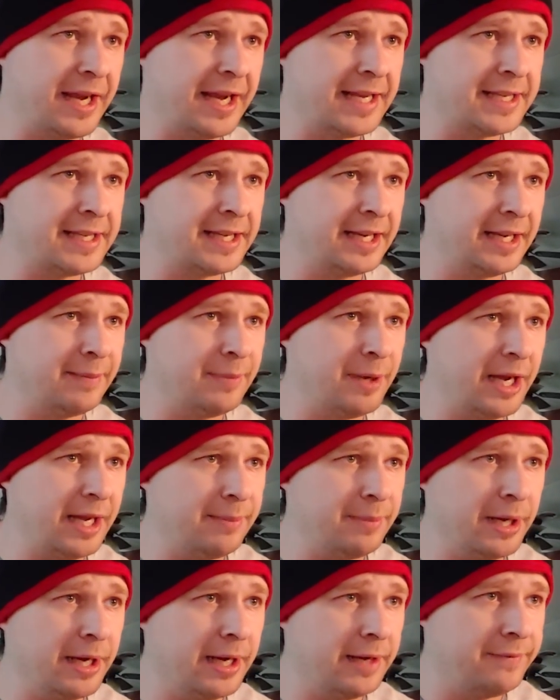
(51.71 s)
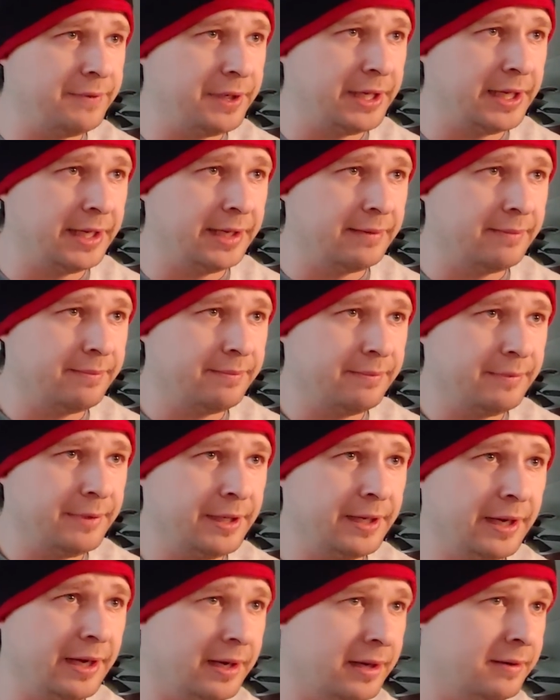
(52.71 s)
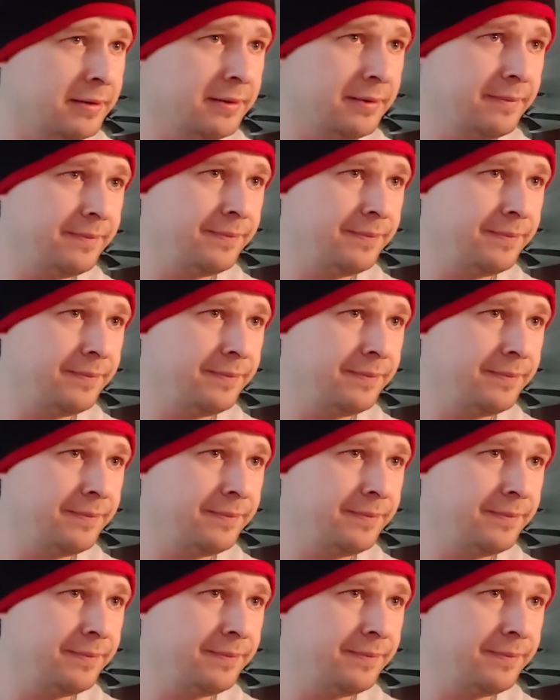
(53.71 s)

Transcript: asking him, hey, bud, if you get, you know,